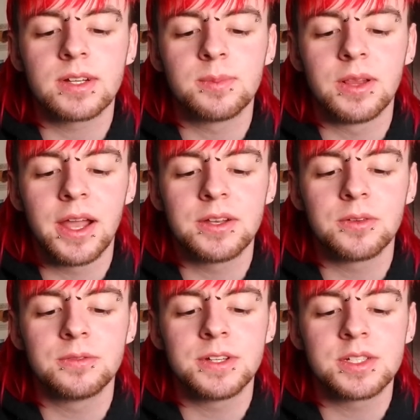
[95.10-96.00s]
blind
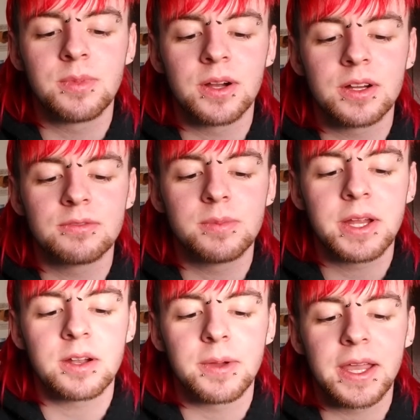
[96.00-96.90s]
old fishmonger from
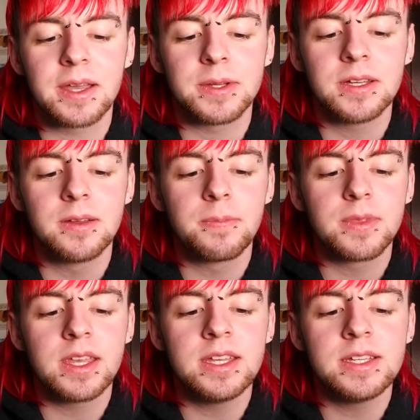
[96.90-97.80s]
here to Miami.
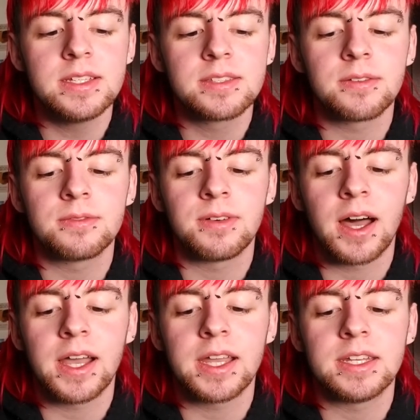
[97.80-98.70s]
He's
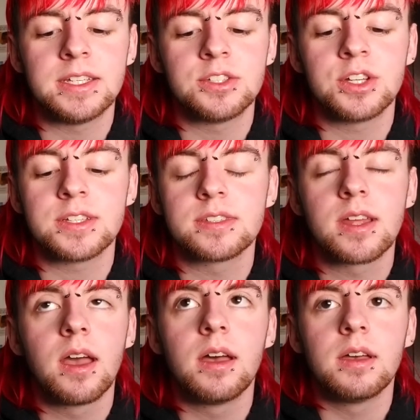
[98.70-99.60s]
fine, he's just
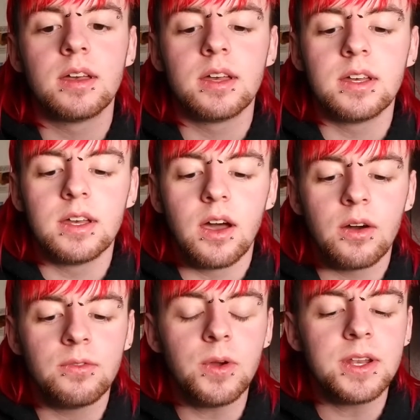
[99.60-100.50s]

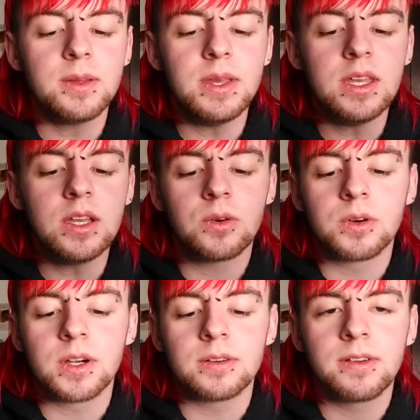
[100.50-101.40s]
avoiding me,
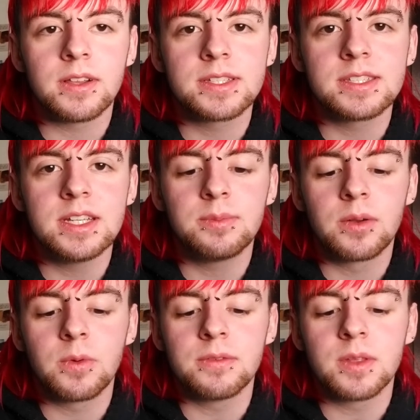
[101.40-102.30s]
or fell asleep on
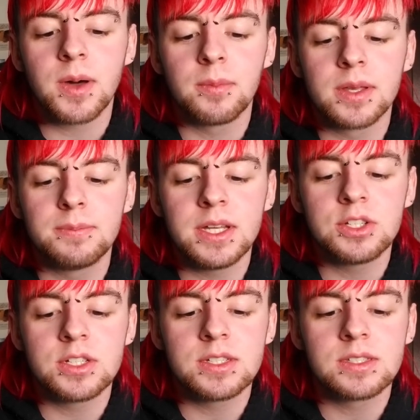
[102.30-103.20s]
one of the public
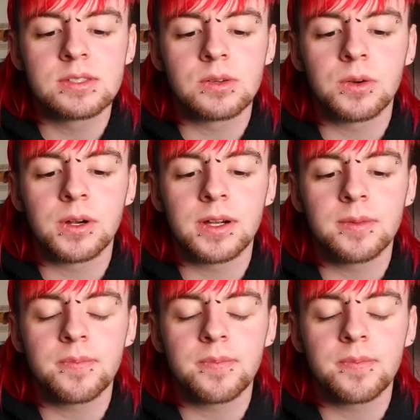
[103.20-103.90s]
beaches, or...